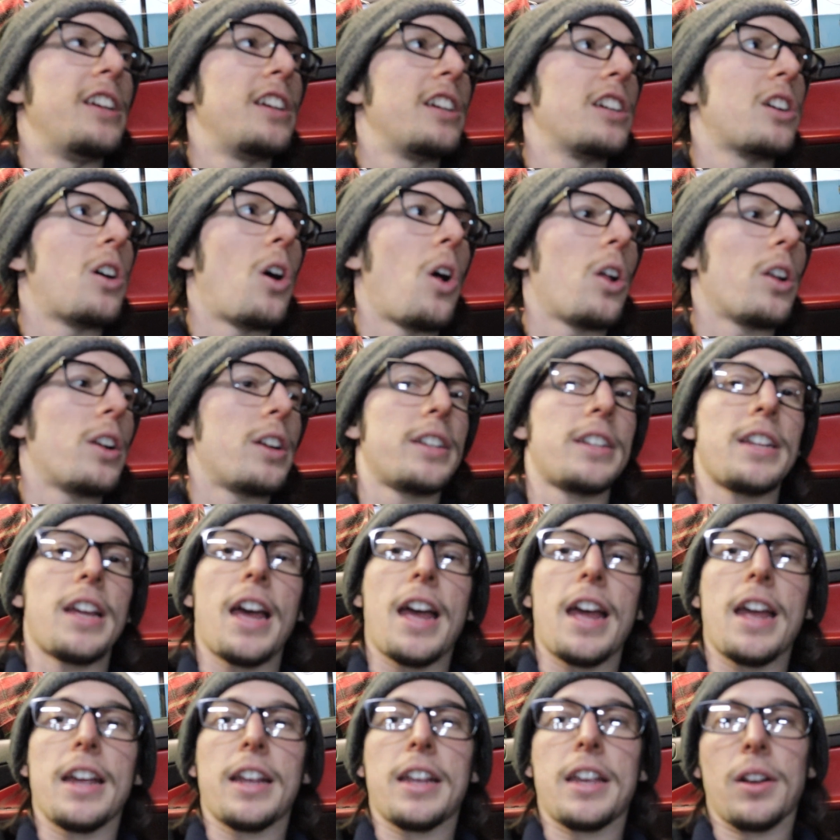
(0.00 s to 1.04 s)
call it a
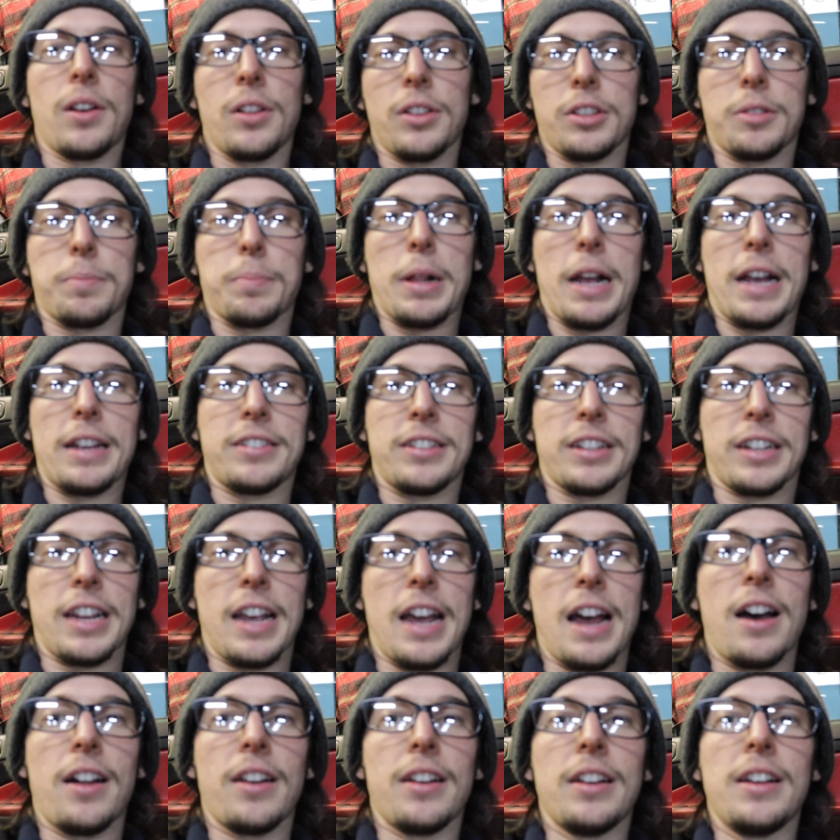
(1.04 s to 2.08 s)
day, get all this plastic
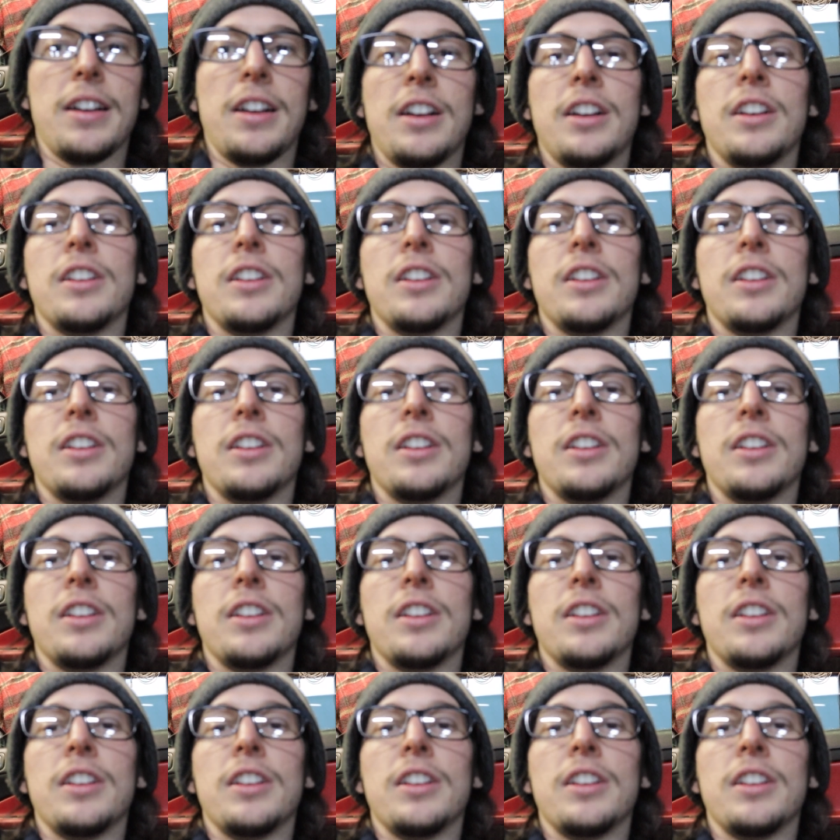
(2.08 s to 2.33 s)
out,